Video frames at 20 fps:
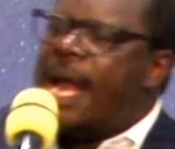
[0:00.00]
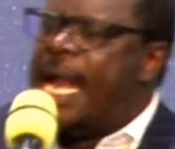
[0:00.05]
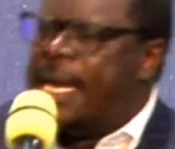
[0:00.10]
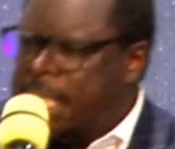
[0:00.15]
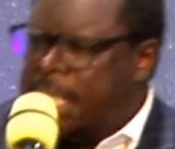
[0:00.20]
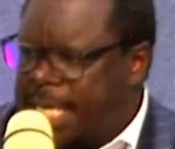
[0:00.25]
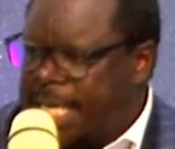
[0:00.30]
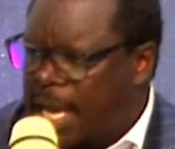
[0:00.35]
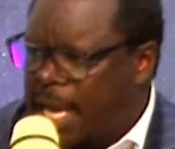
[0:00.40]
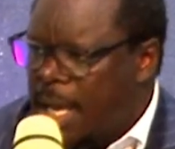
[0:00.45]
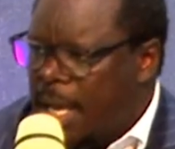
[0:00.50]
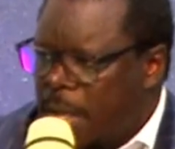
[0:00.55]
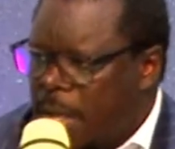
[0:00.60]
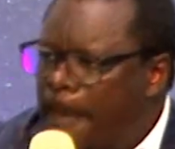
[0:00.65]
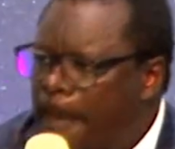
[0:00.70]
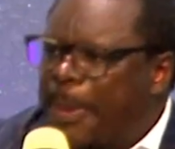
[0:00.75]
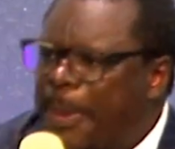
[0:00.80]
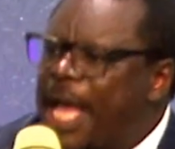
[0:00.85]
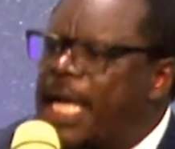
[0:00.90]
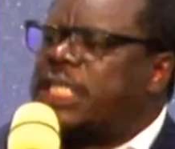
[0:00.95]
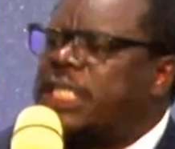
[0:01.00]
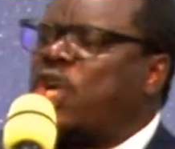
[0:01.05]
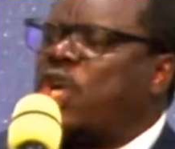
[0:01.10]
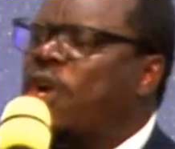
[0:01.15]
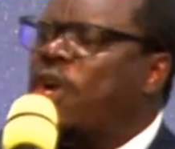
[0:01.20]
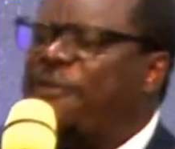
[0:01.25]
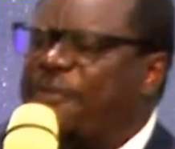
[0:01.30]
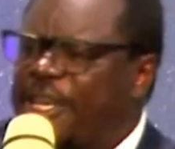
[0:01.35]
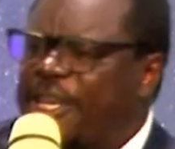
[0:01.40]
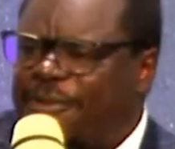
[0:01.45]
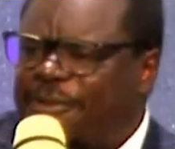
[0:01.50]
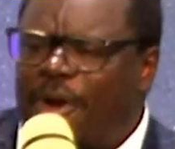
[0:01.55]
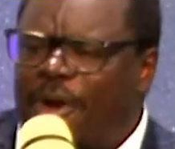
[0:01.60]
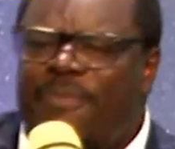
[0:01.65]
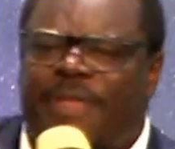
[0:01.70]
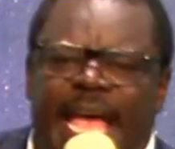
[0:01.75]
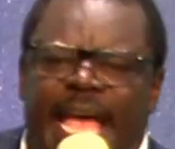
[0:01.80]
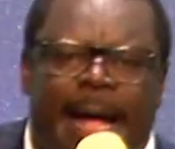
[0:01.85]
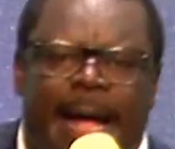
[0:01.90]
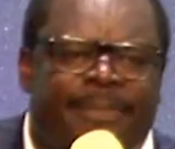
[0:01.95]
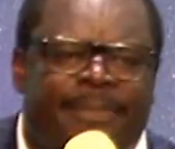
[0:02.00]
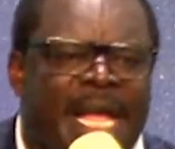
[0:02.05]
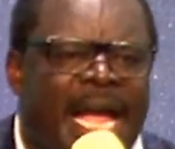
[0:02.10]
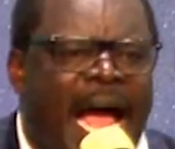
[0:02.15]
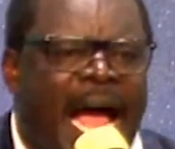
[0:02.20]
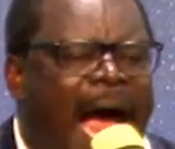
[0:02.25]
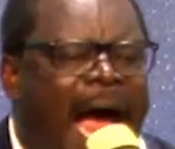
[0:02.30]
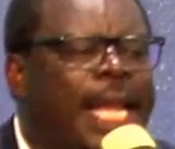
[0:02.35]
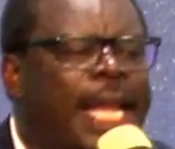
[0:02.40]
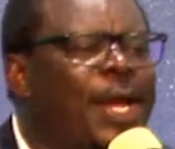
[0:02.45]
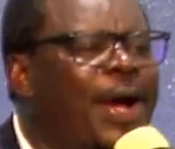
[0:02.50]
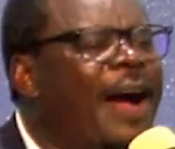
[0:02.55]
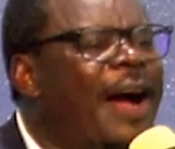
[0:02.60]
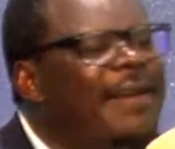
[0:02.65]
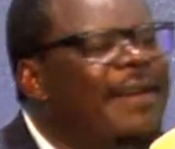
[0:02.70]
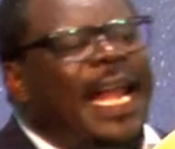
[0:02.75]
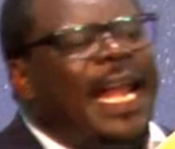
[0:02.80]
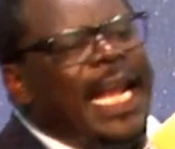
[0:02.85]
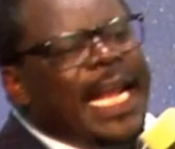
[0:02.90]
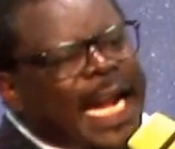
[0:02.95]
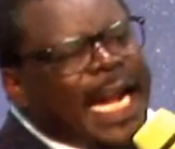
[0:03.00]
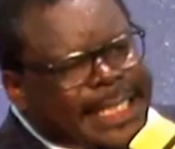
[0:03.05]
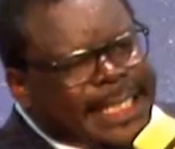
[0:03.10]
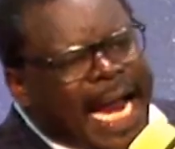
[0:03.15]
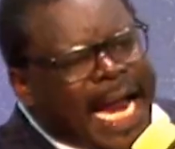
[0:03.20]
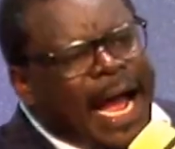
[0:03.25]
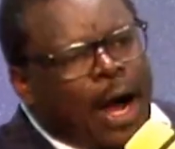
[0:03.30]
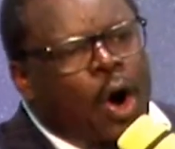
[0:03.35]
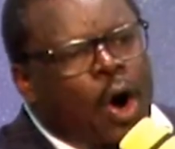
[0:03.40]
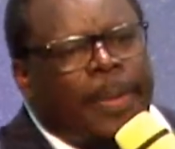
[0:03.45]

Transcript: rent, you're paying school fees from there. And you have a letter